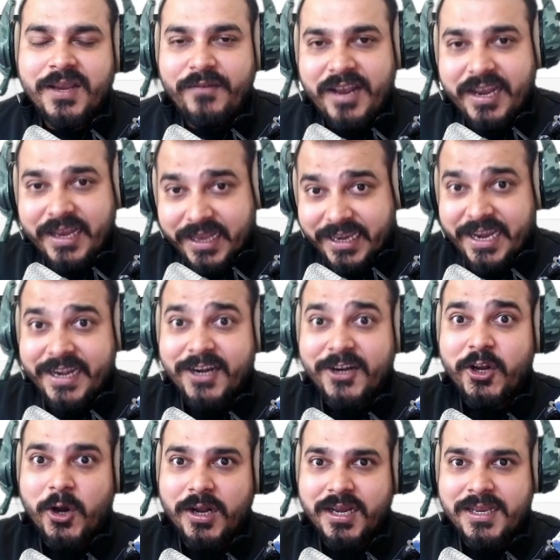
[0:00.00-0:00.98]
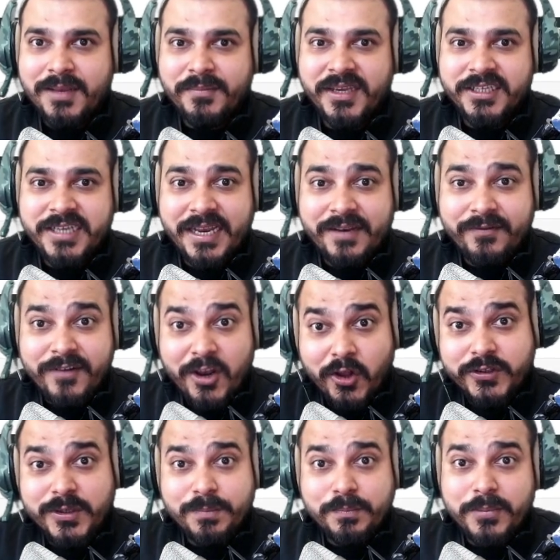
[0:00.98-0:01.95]
We'll create a Docker image and we'll
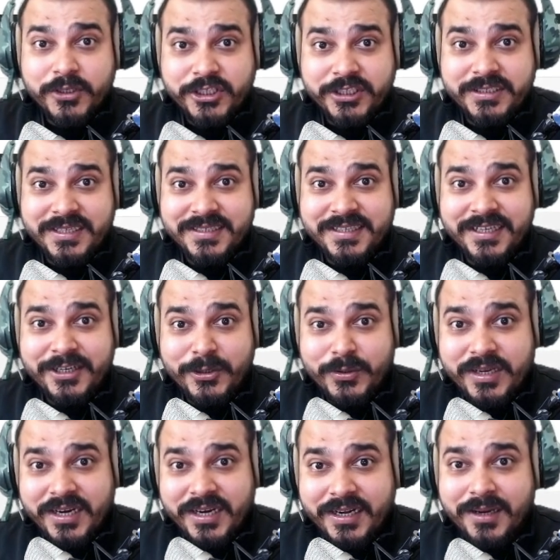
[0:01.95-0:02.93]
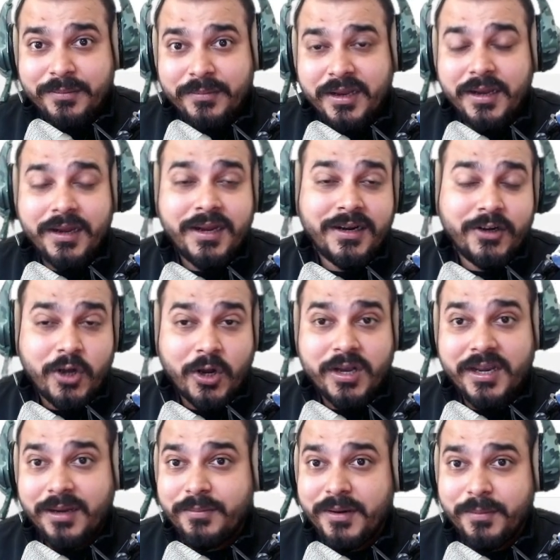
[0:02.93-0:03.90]
also push this into the GitHub,
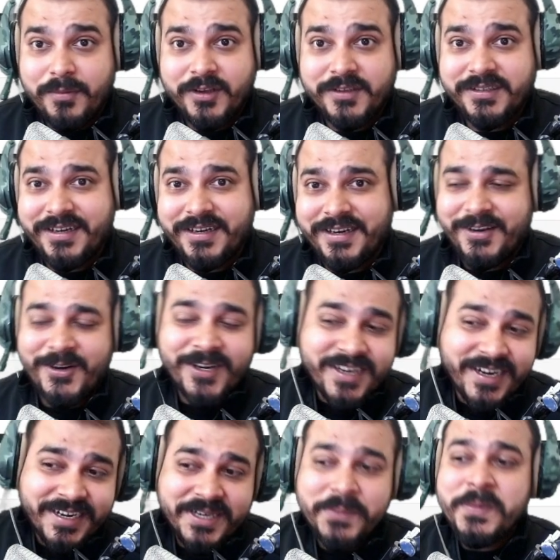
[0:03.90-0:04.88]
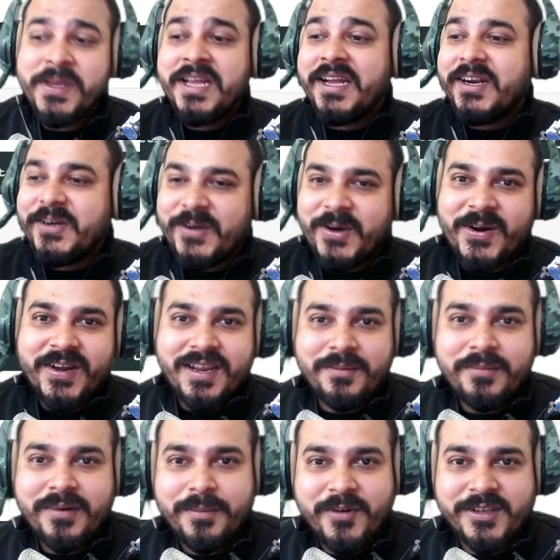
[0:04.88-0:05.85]
Docker Hub repository, not GitHub, Docker
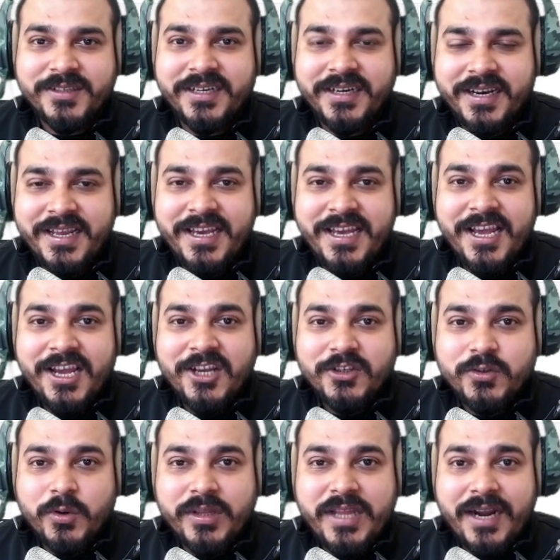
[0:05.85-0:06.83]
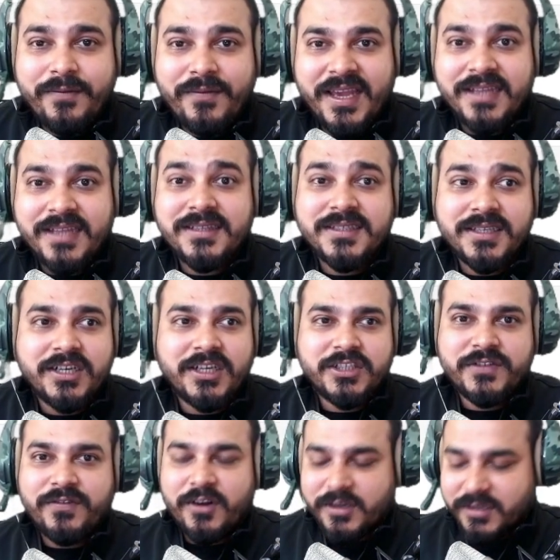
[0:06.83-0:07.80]
Hub repository, so that we can
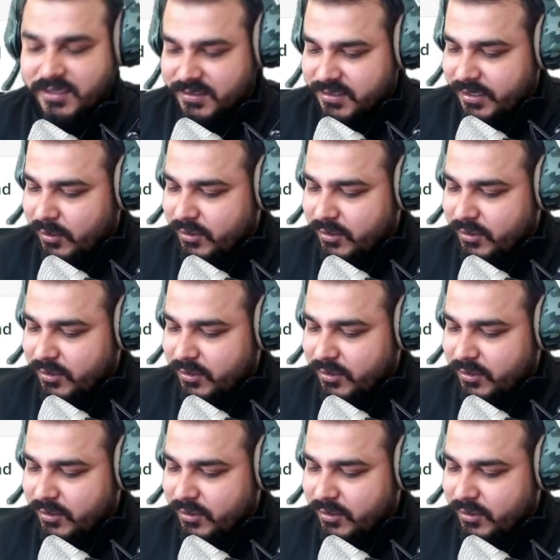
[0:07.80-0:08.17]
search for this.